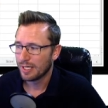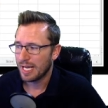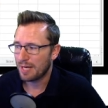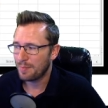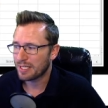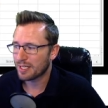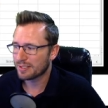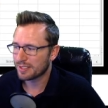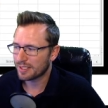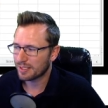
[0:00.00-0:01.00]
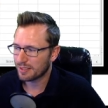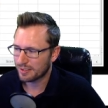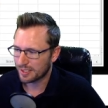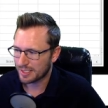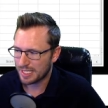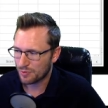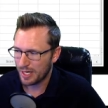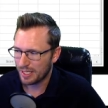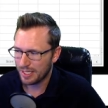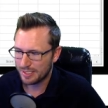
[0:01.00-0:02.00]
and because the success
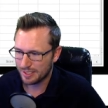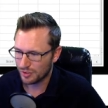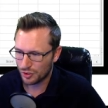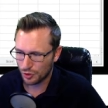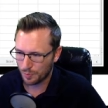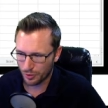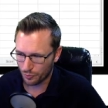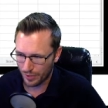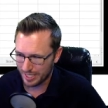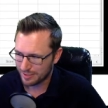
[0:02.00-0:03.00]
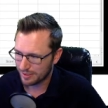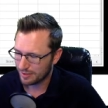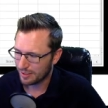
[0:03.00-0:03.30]
rate isn't super great,